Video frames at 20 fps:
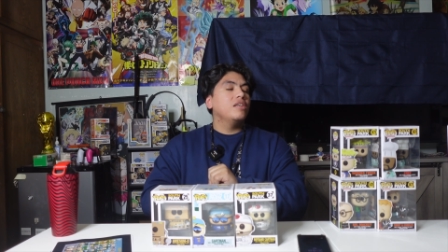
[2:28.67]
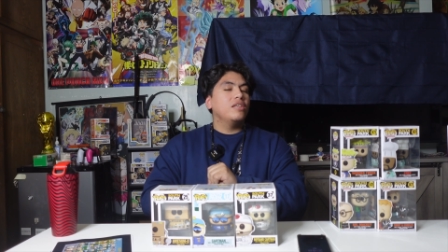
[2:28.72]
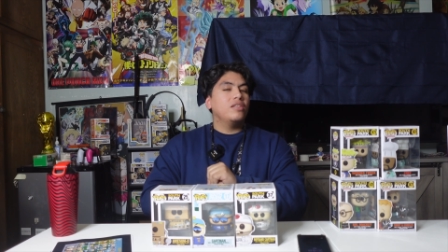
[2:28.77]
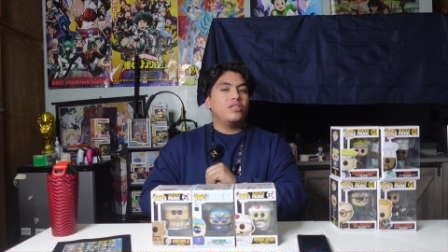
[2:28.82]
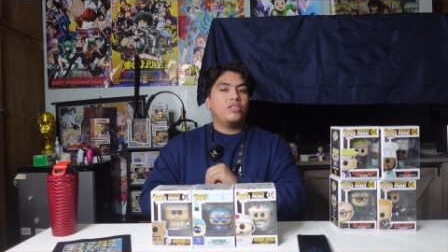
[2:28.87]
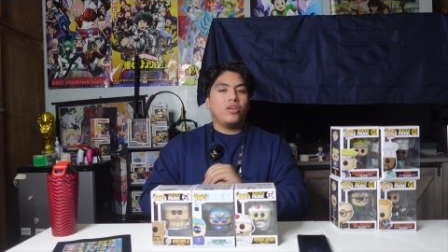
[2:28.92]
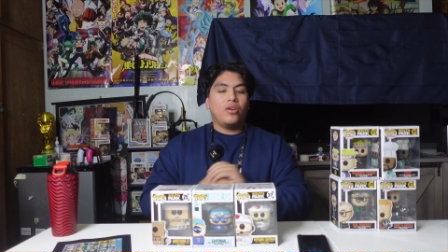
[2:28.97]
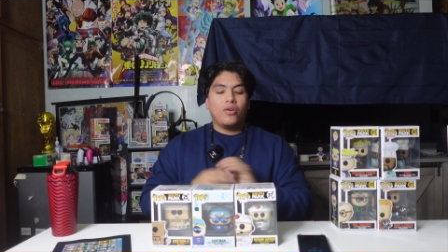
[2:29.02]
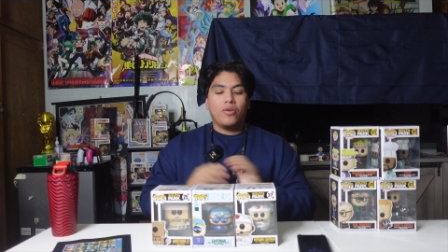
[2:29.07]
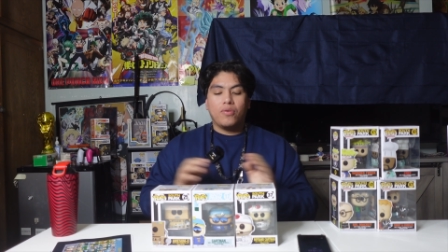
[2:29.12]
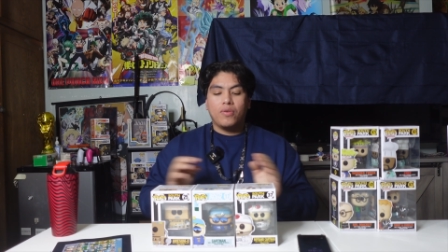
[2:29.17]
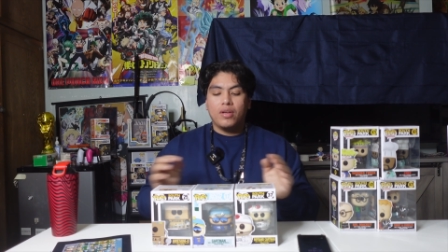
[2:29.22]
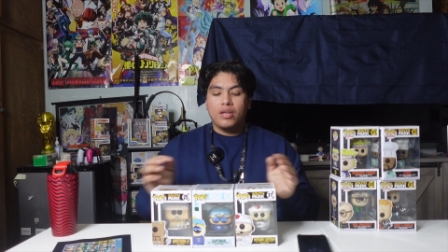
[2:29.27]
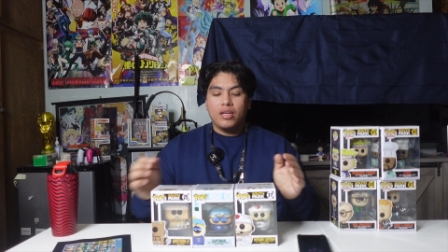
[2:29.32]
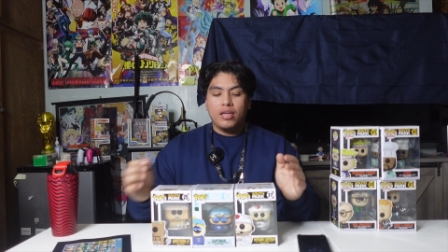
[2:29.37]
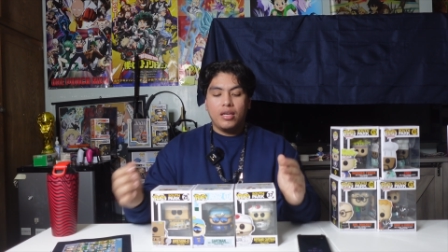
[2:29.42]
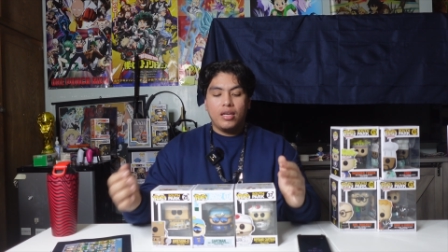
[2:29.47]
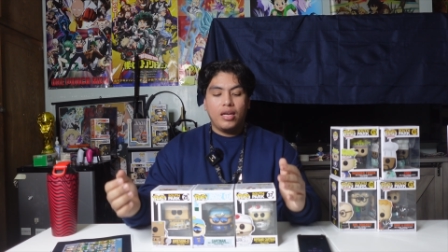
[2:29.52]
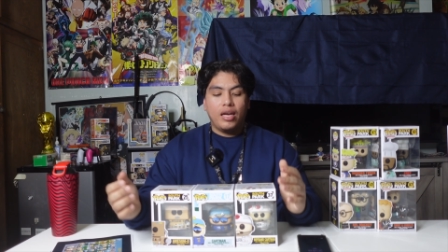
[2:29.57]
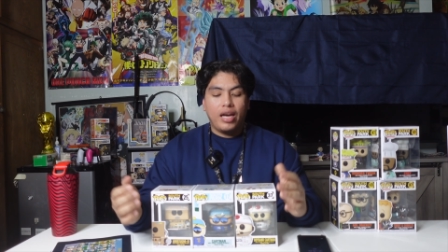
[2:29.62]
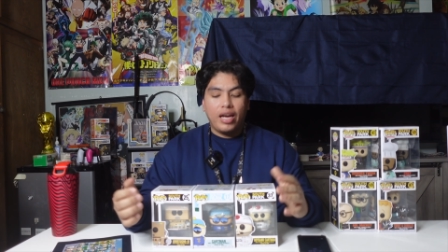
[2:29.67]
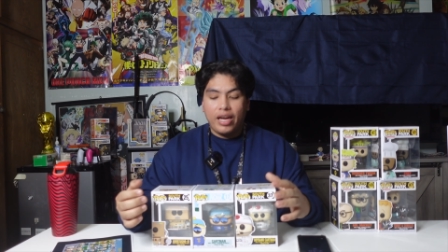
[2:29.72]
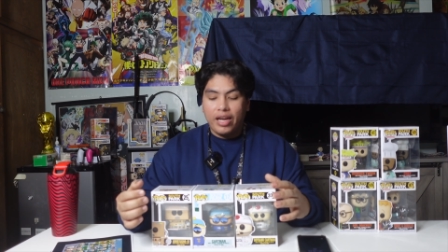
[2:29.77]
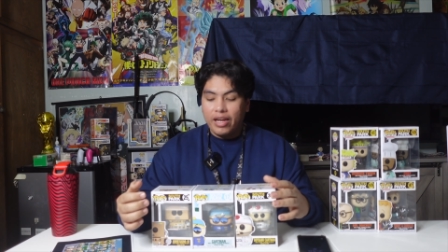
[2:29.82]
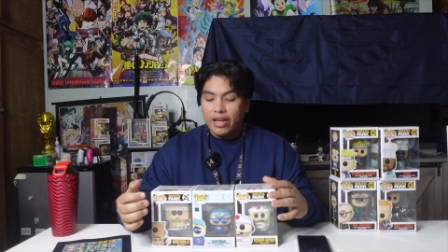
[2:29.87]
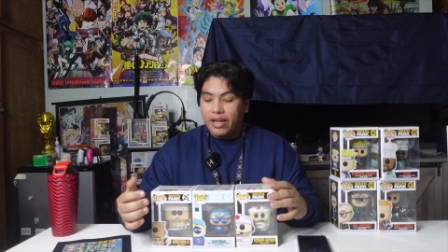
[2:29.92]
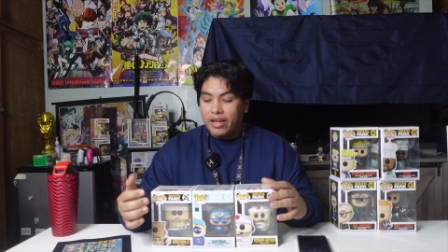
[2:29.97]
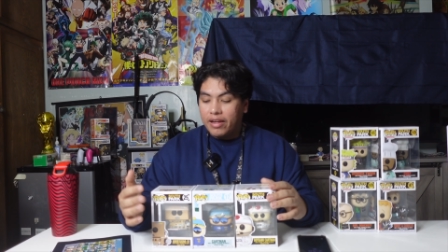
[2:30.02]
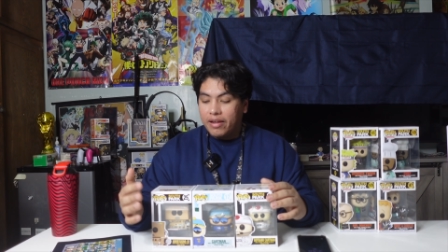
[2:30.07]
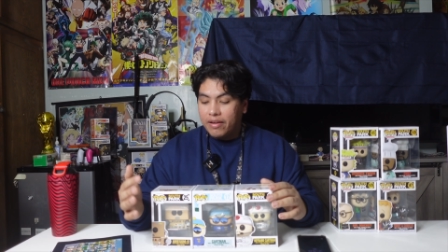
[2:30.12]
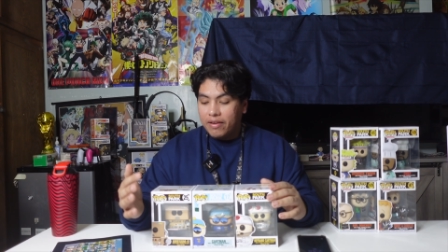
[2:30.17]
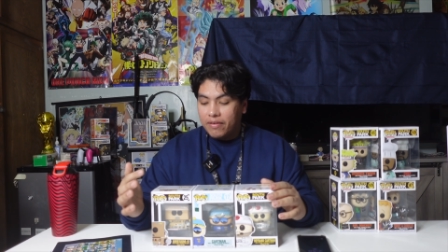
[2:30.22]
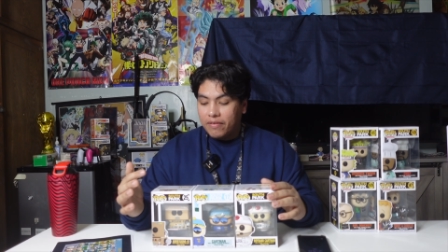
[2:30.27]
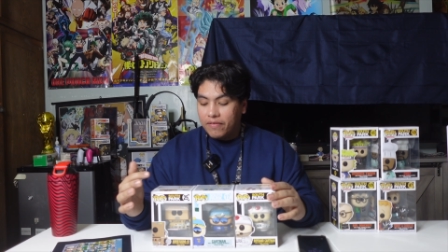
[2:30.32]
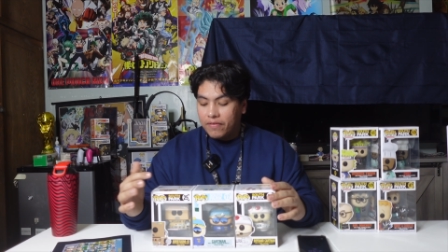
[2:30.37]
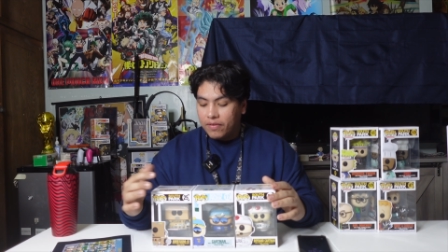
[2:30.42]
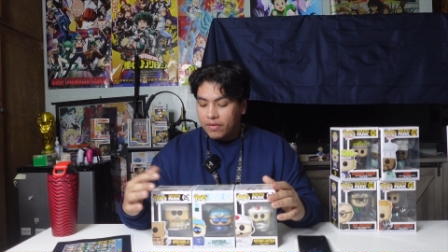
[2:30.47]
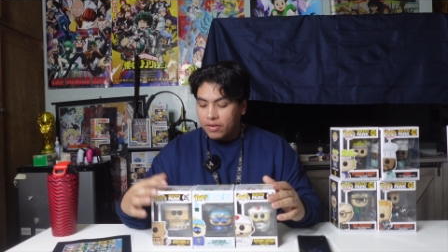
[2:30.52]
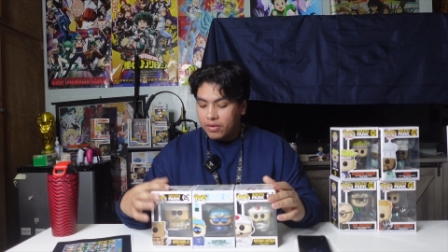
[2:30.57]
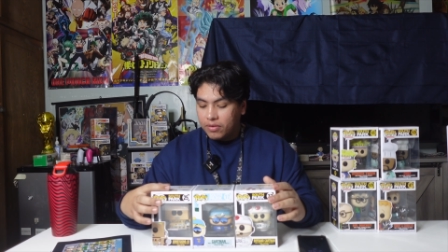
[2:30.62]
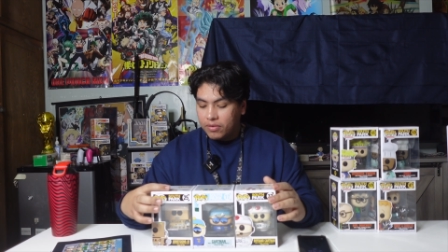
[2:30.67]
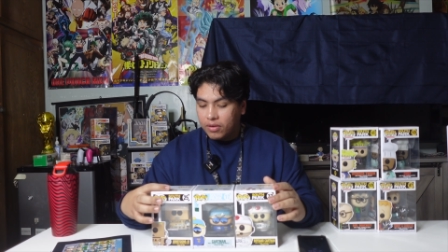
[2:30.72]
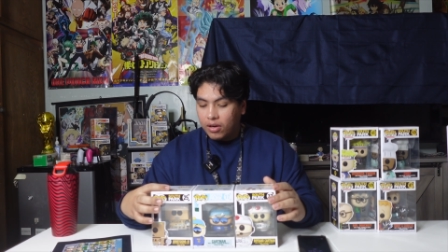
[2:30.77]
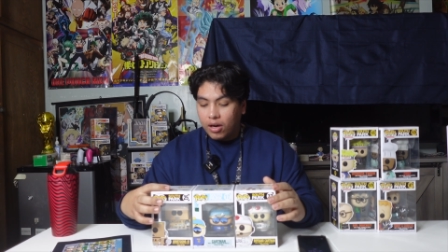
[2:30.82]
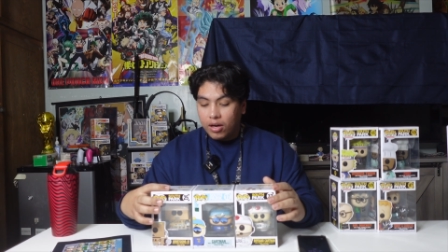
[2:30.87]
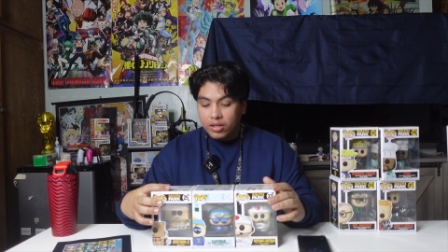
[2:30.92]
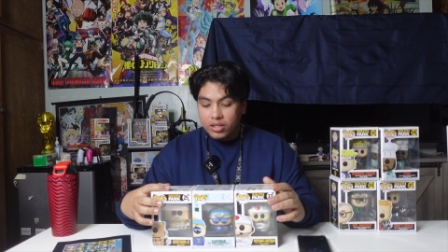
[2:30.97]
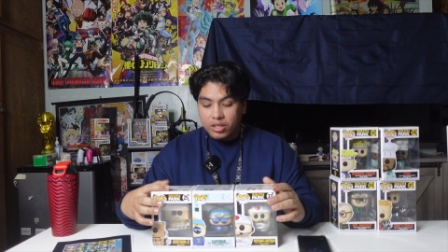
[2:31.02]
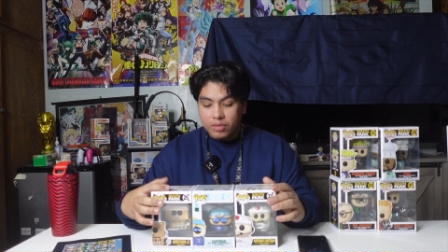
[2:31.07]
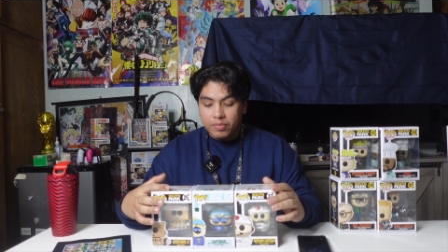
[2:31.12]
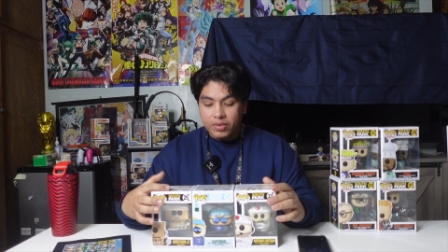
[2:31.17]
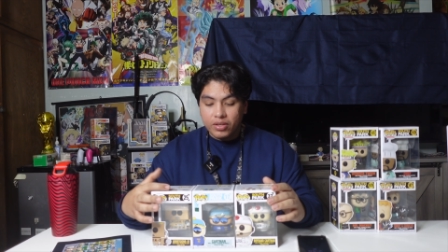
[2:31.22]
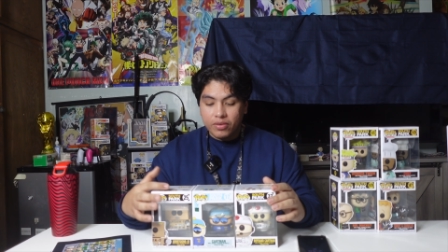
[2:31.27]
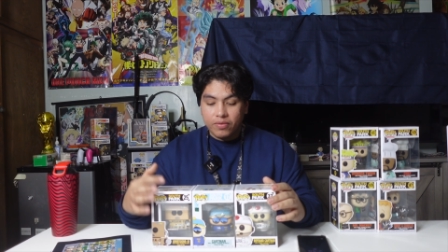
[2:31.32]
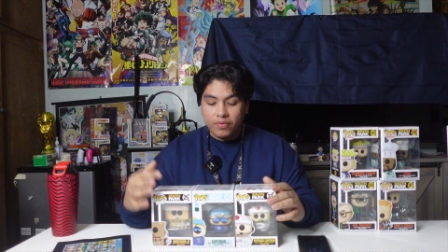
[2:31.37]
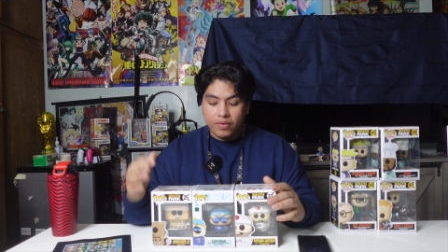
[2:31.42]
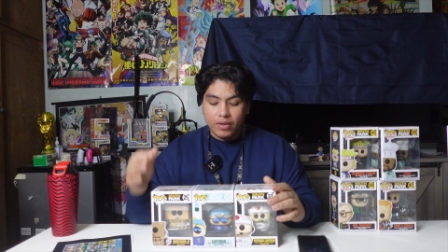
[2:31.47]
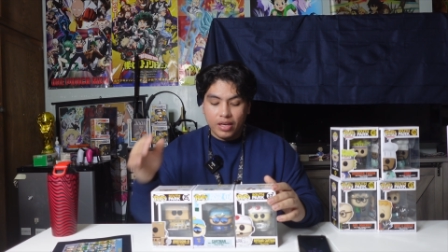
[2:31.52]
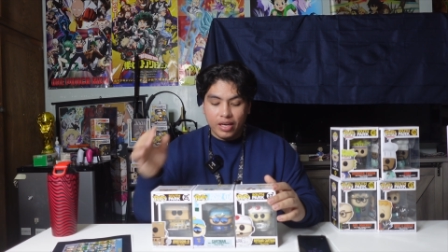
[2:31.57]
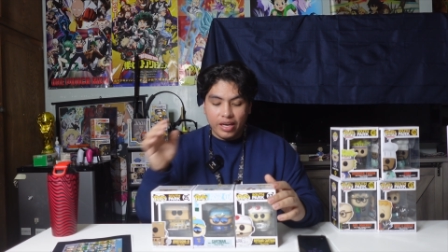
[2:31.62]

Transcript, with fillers: So I have Awesomeo,